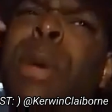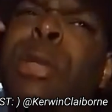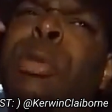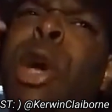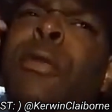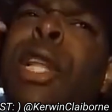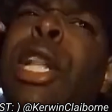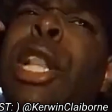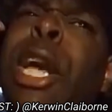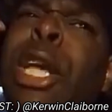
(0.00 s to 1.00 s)
must be over
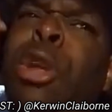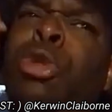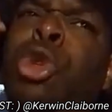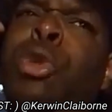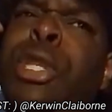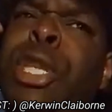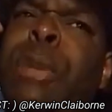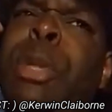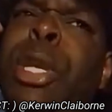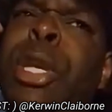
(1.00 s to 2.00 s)
there licking on you or
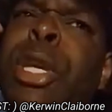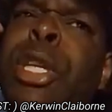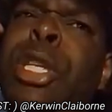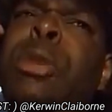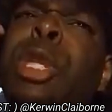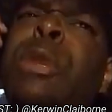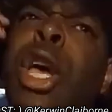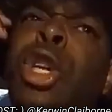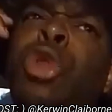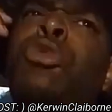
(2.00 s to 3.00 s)
something.
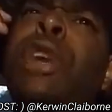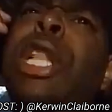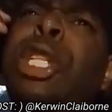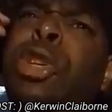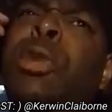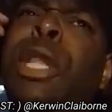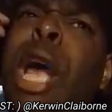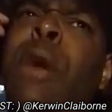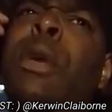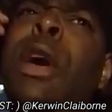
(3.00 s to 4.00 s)
You really
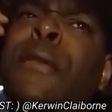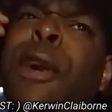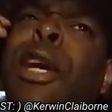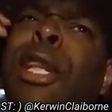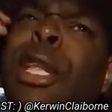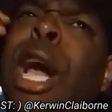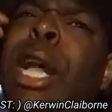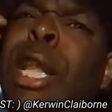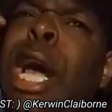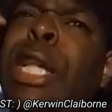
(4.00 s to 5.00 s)
showing out for the
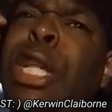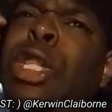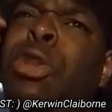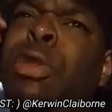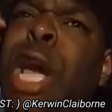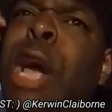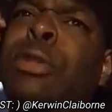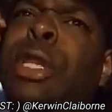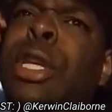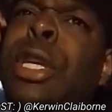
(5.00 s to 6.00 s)
99 and the
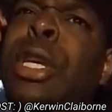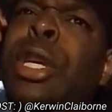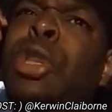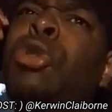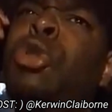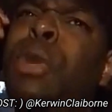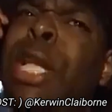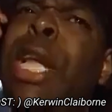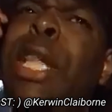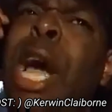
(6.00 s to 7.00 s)
2000. You
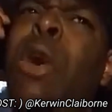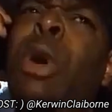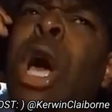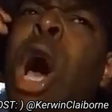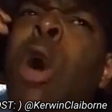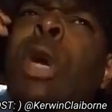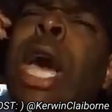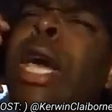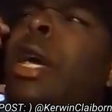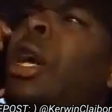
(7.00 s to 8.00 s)
doing that now,
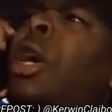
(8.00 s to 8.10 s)
okay?